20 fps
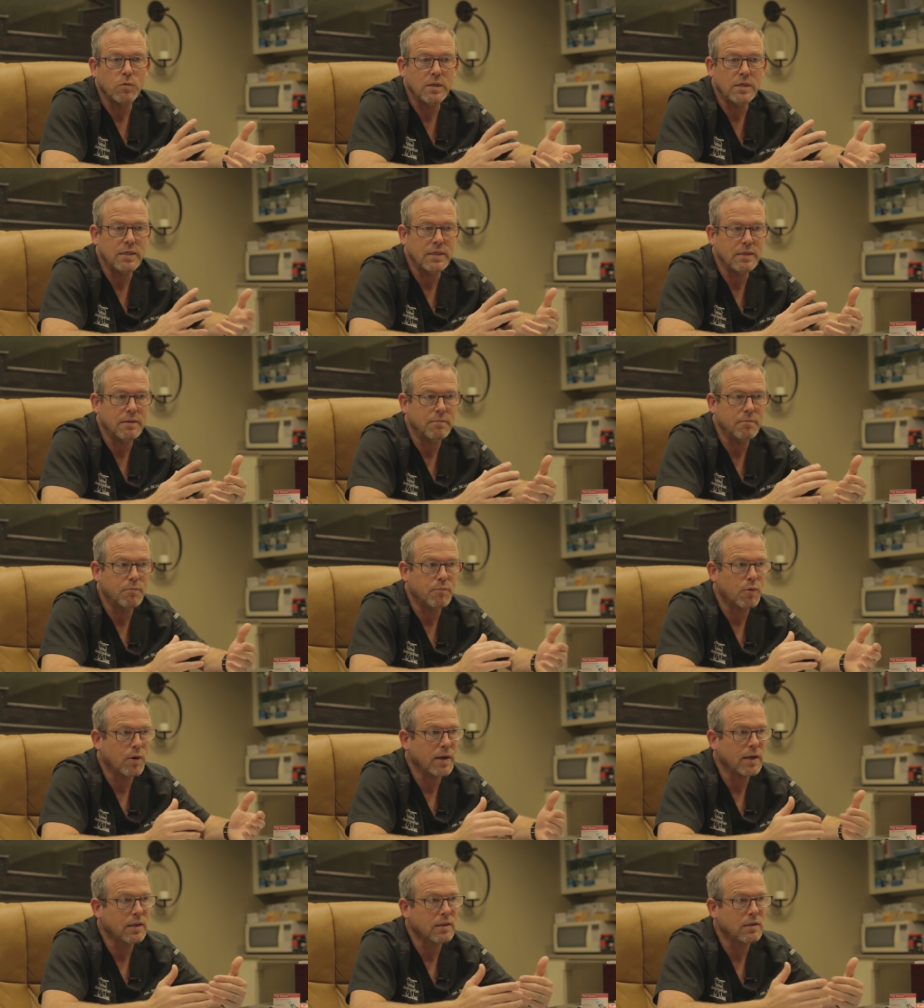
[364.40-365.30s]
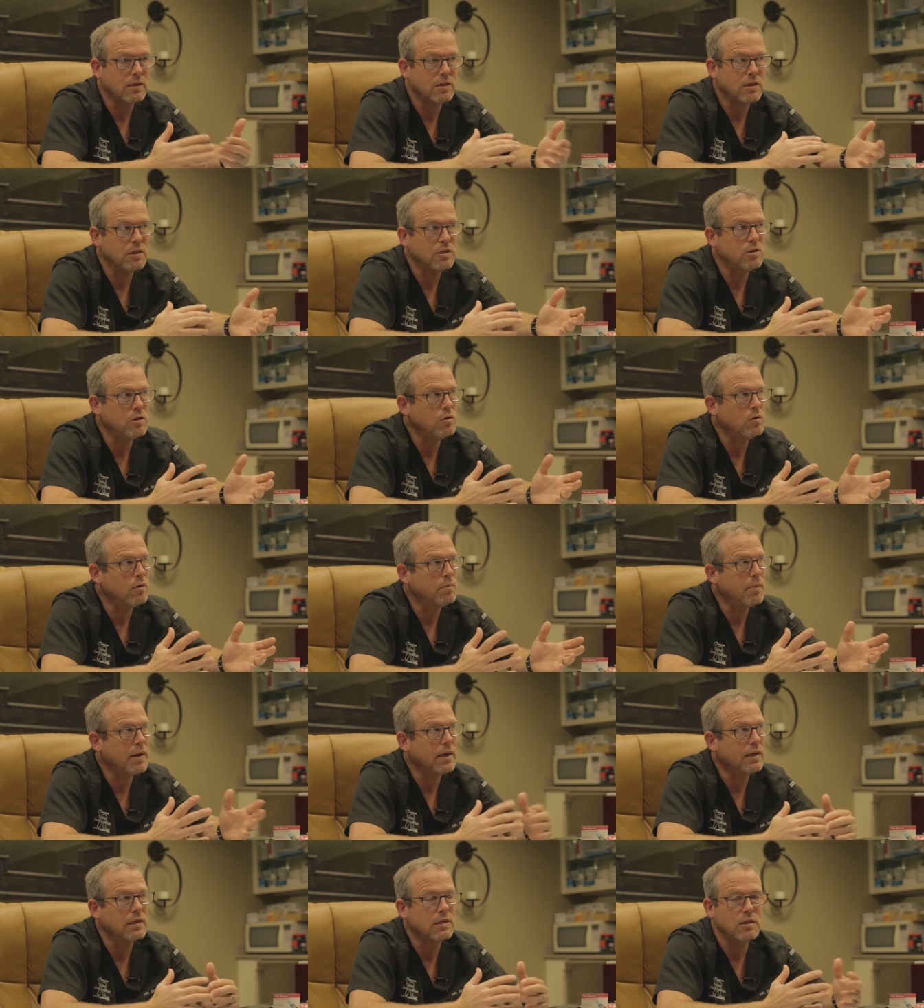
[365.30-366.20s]
didn't break the tissue and
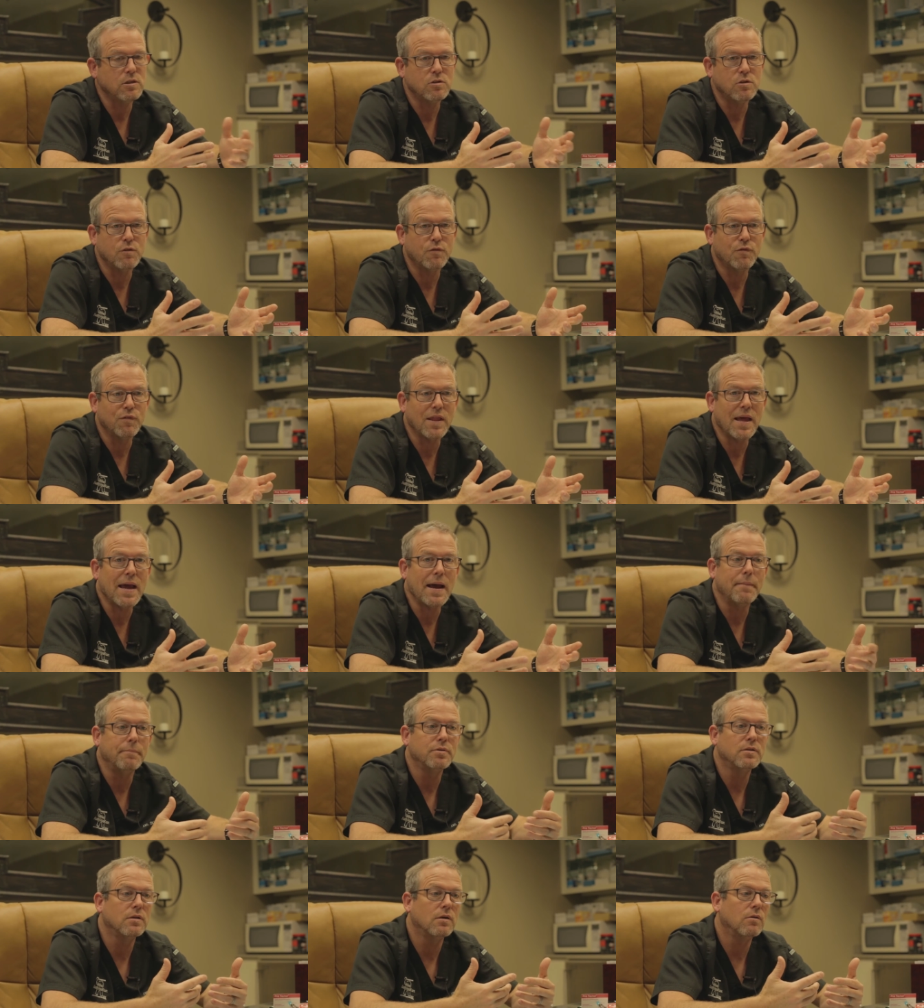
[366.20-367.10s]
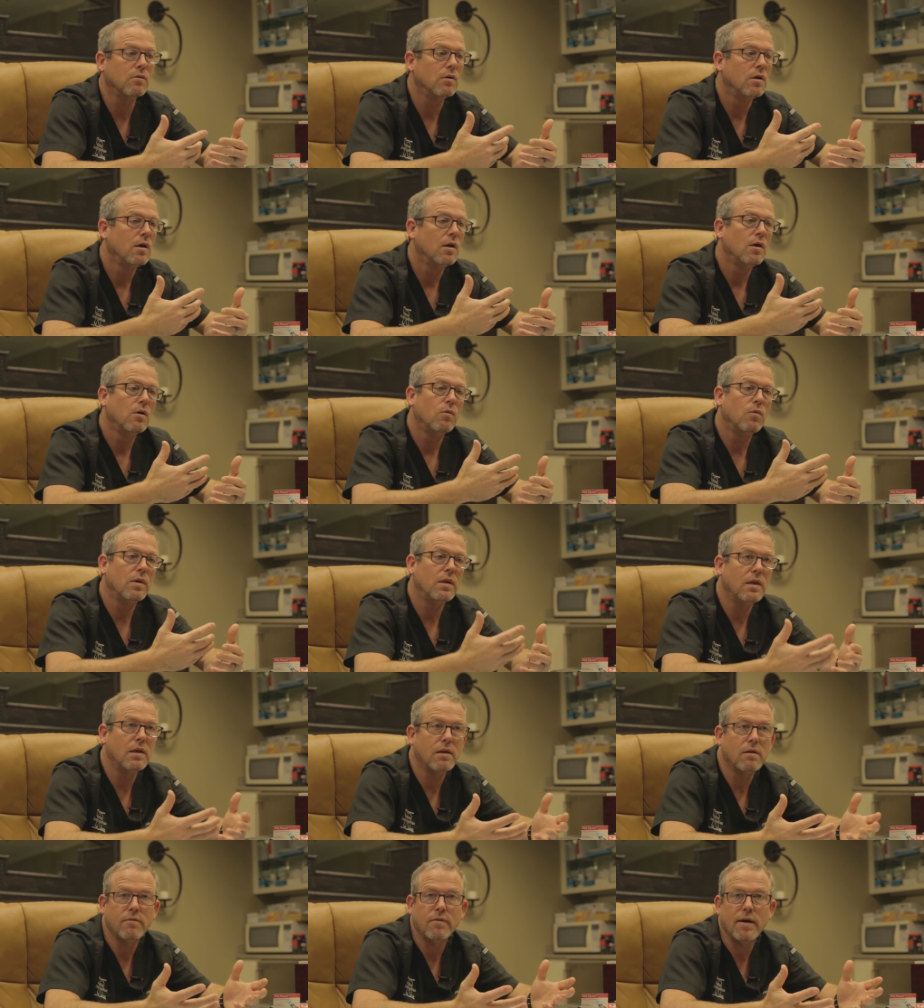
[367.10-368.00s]
make a tissue flap, so we
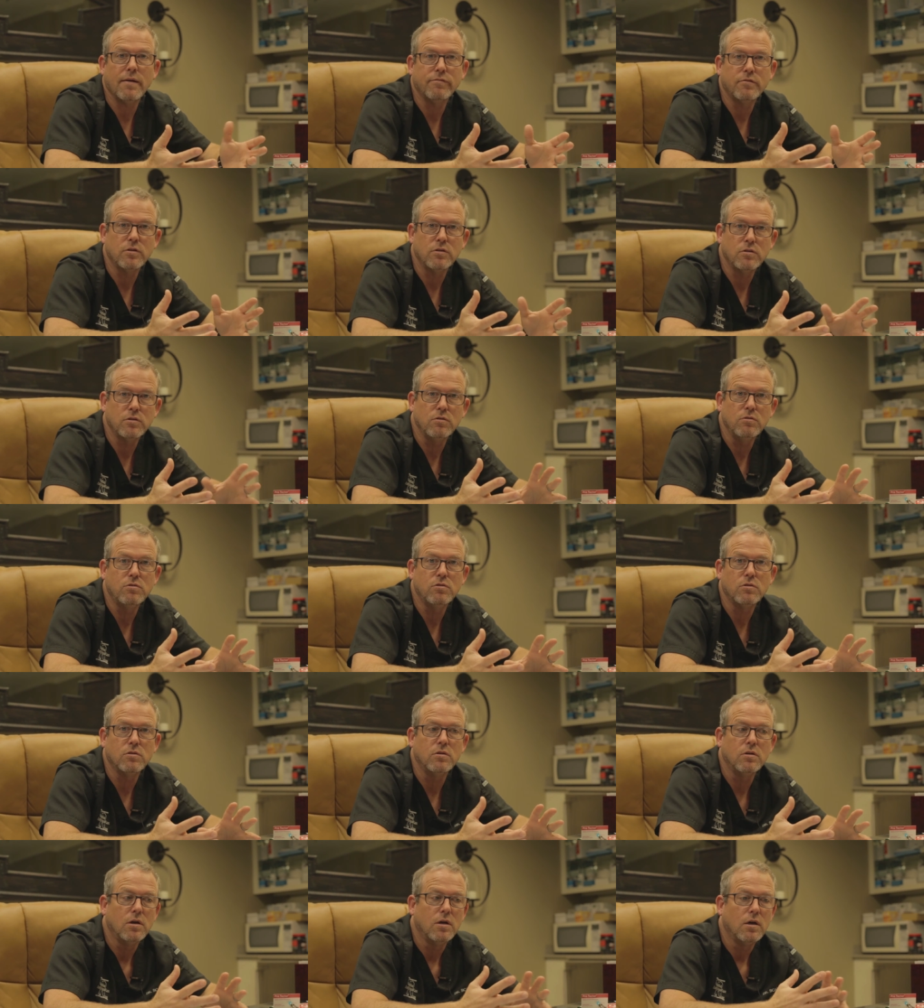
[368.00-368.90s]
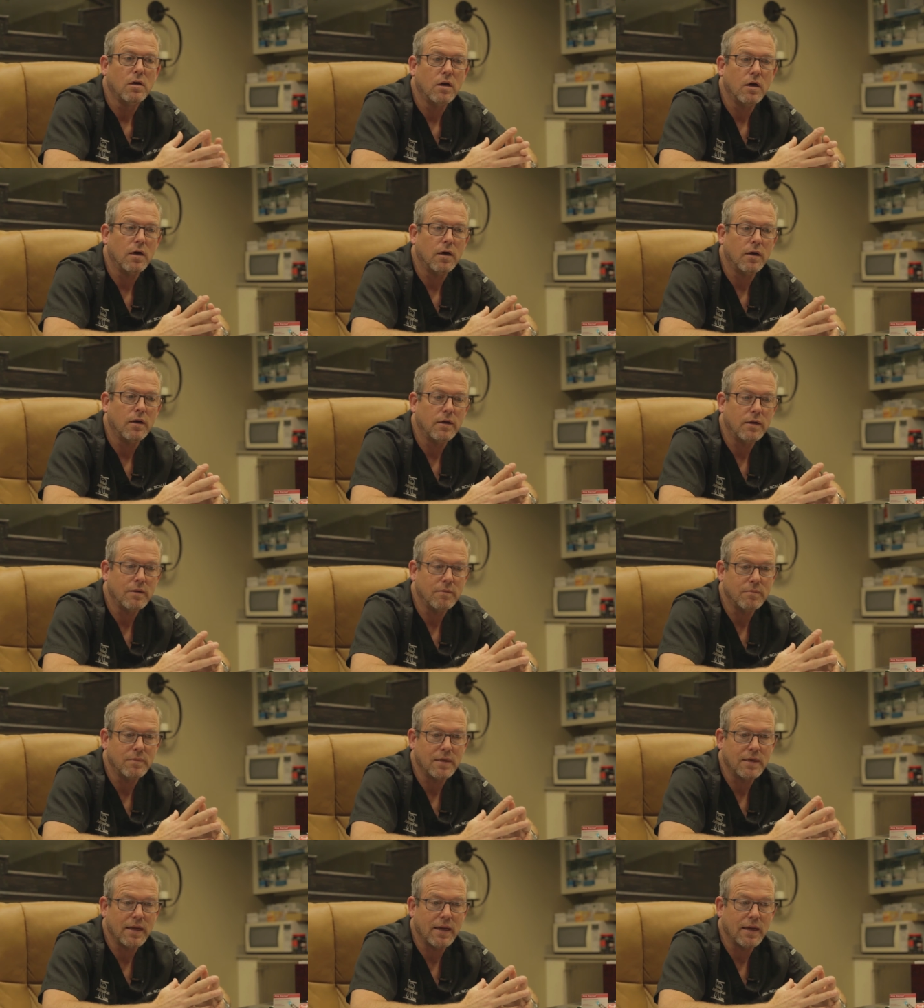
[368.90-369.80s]
didn't even have to suture
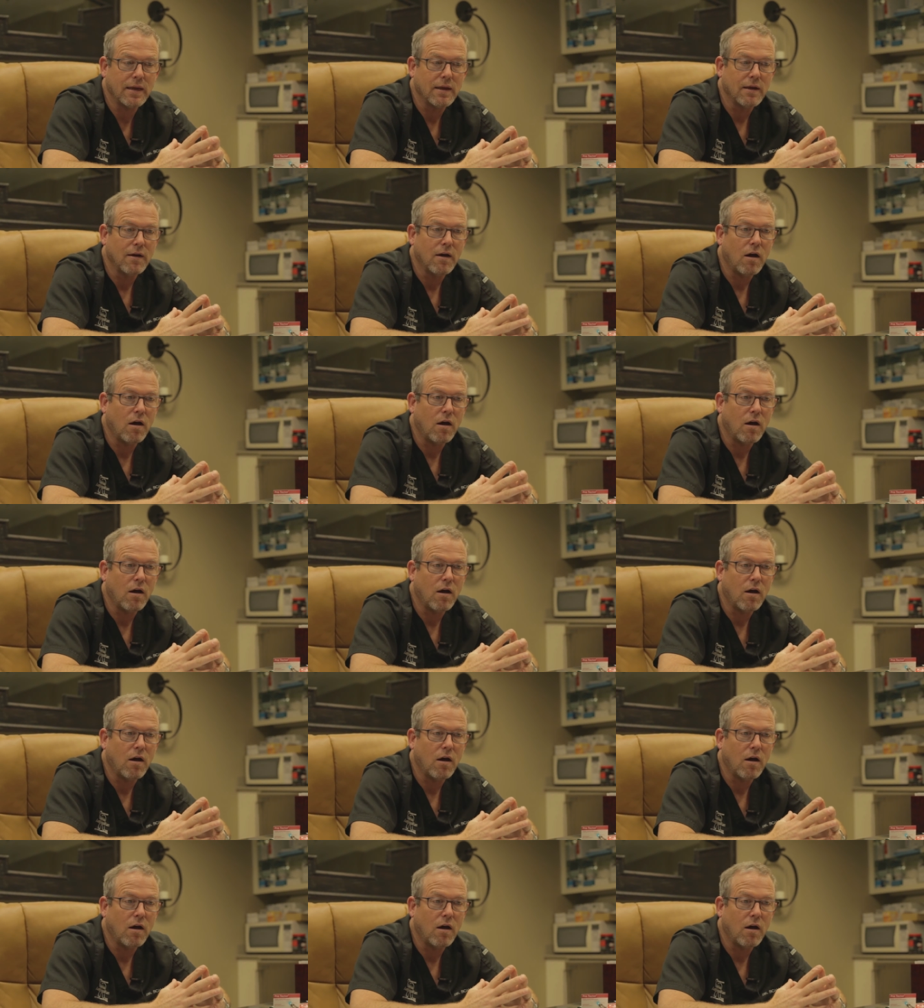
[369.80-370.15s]
him today.